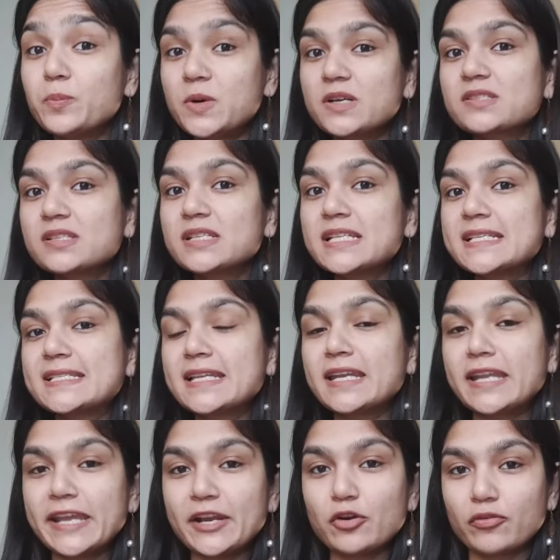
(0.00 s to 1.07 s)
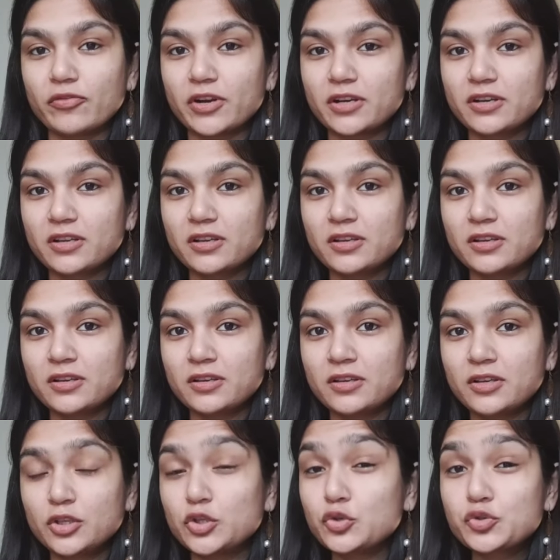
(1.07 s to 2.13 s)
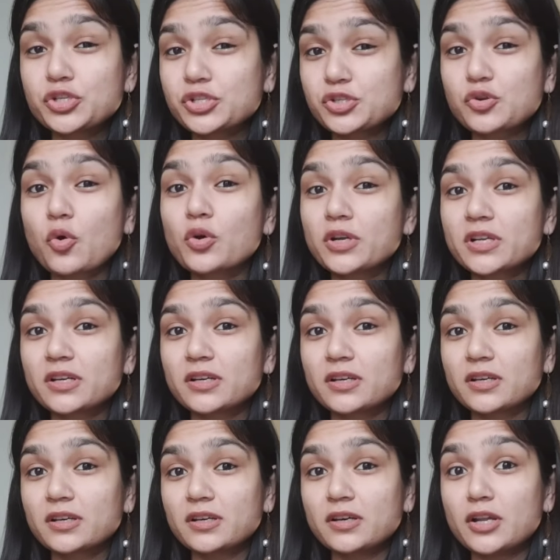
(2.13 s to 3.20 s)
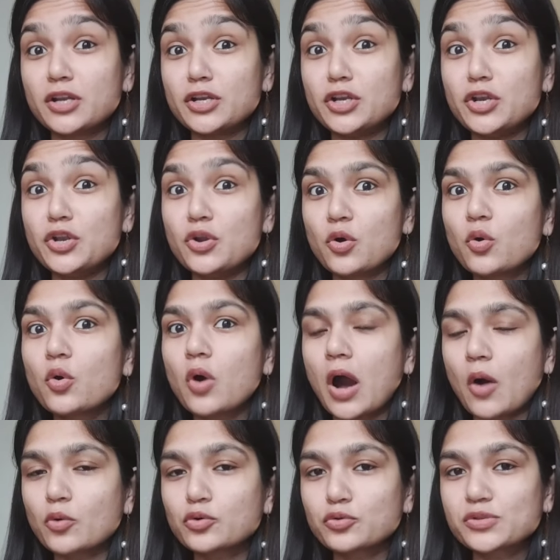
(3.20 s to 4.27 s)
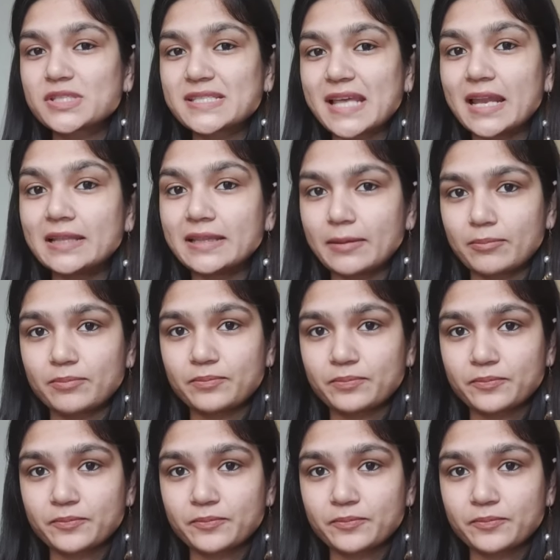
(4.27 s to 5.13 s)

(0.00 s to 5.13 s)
person is in need of it. You just don't know how to sell them.